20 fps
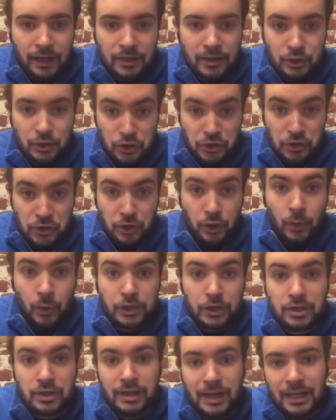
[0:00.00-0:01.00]
product, just their
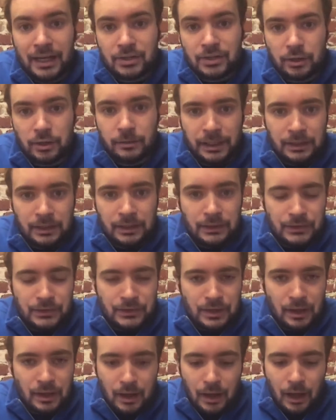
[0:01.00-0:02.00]
question and answer.
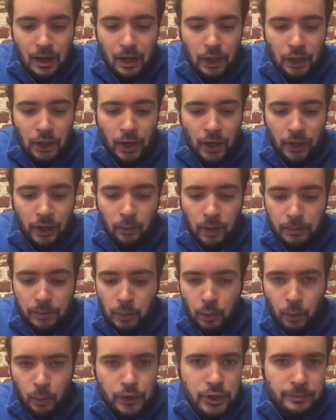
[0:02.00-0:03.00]
Because I don't want to
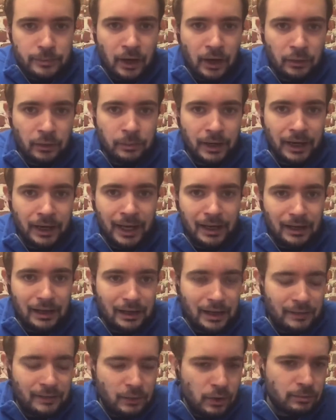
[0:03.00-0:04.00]
put words in your mouth, but
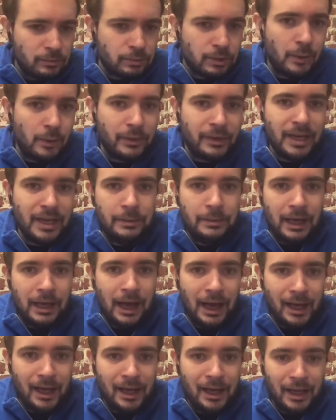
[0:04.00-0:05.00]
if you have a problem with an
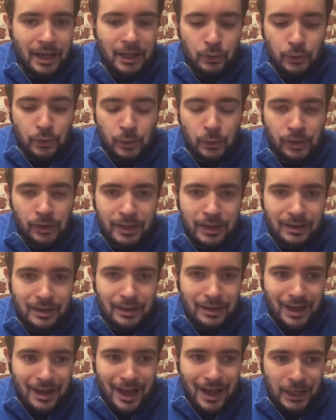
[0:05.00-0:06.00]
API and you Google
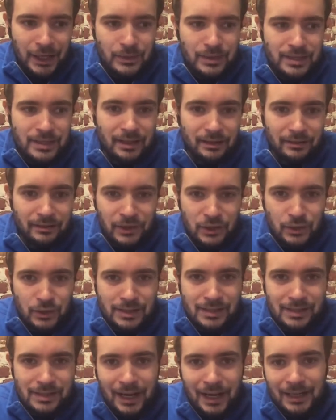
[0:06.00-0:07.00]
it and you see the official
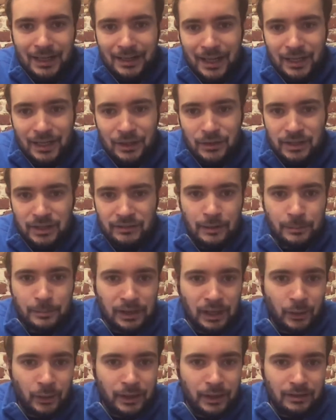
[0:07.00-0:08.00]
site and then you see right
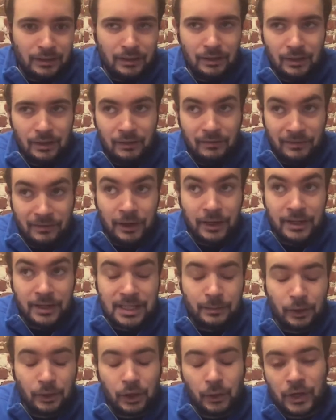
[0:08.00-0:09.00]
below it a very
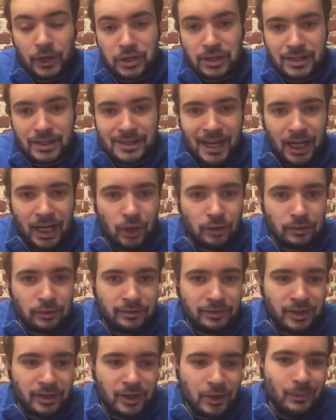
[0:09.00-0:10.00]
similar question on Stack
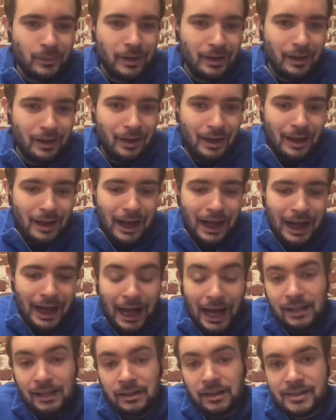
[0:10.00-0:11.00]
Overflow,
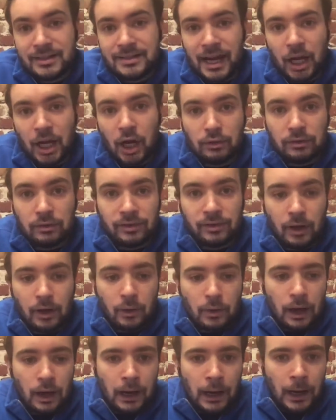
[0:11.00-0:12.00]
I click Stack
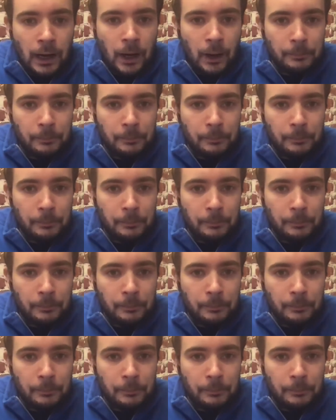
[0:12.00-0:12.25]
Overflow.